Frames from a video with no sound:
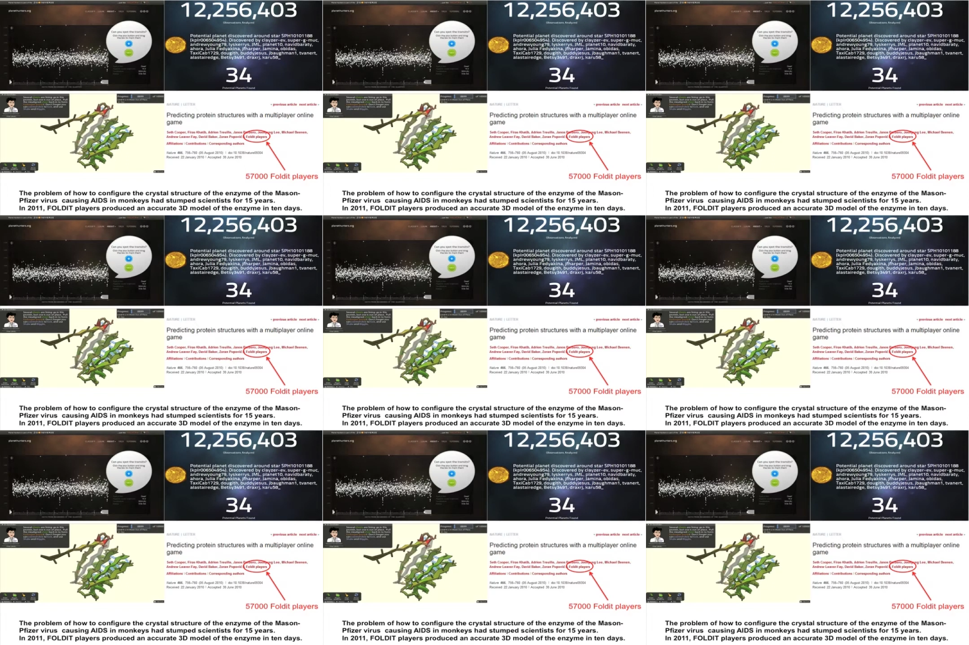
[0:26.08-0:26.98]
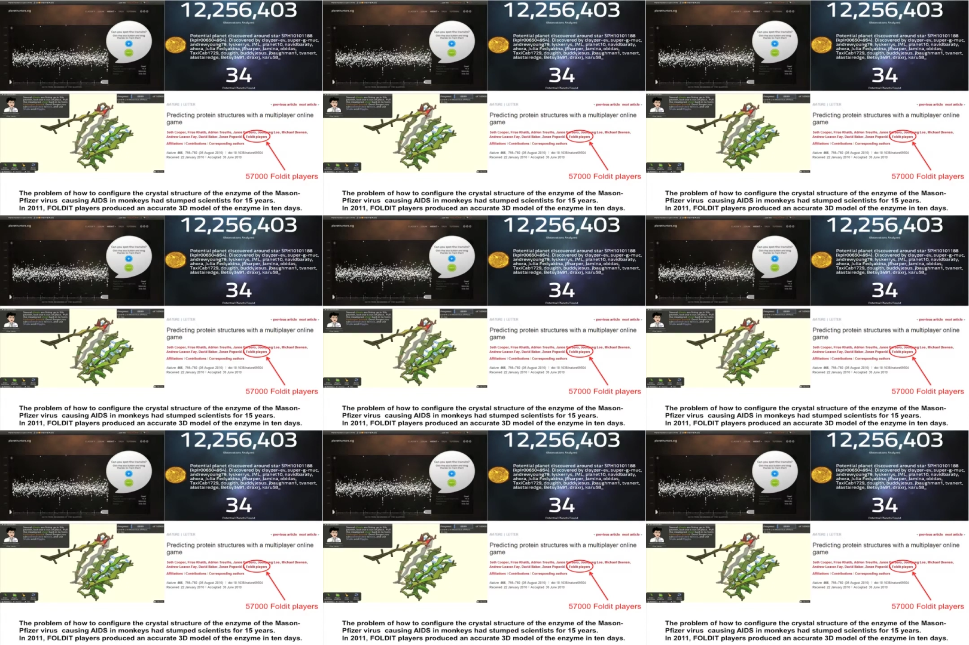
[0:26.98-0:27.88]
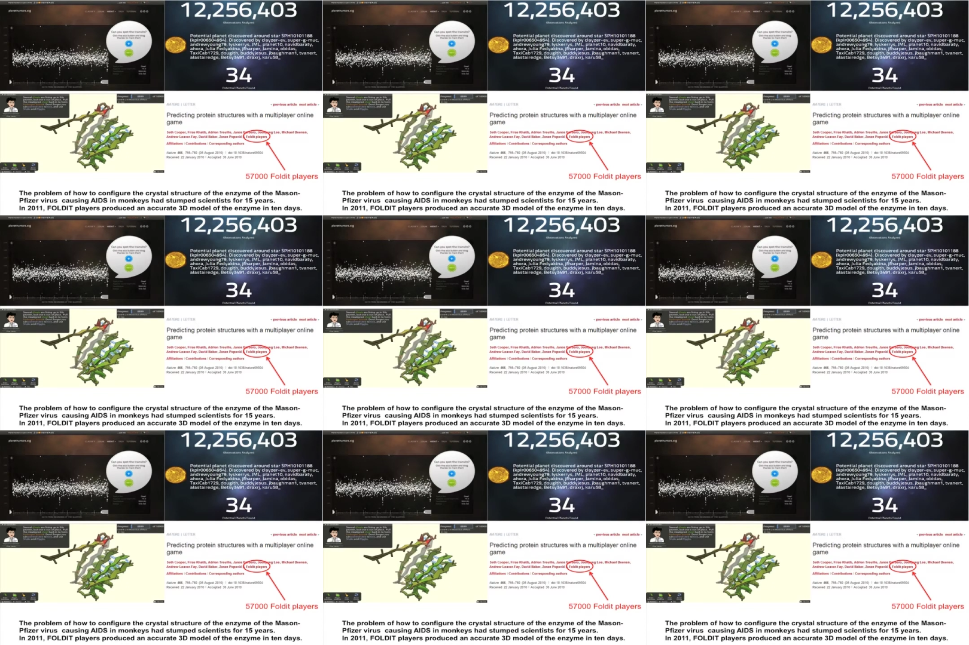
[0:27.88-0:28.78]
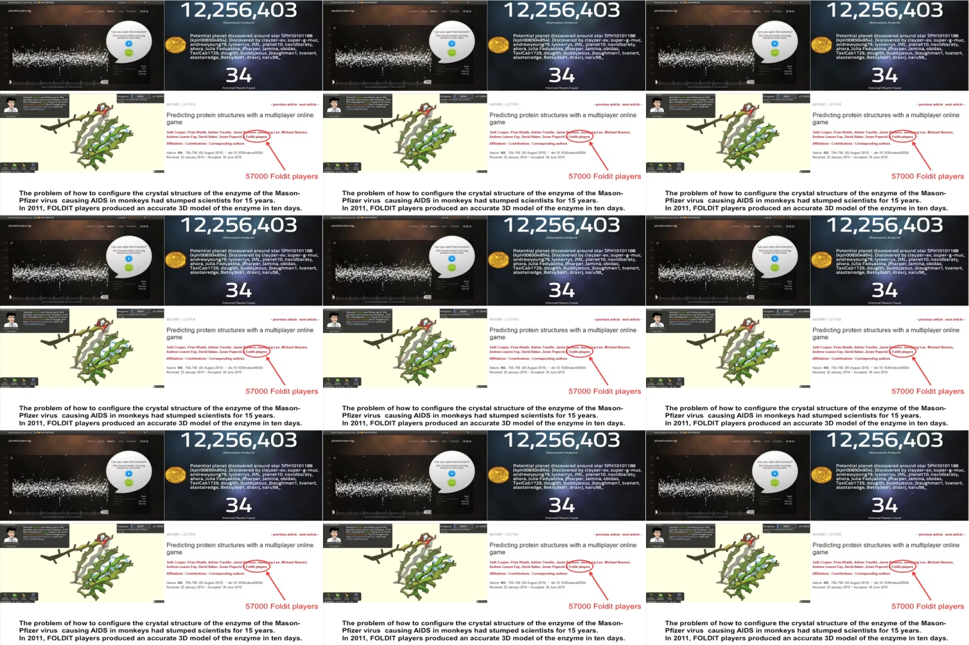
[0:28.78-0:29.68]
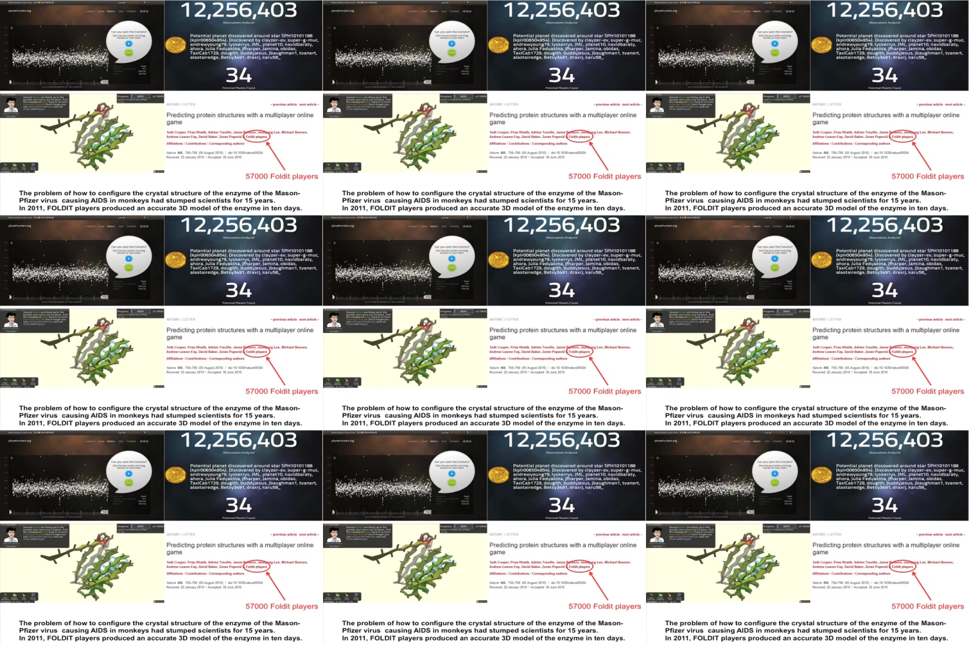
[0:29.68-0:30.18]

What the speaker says: No face is visible, so there are no lips to read.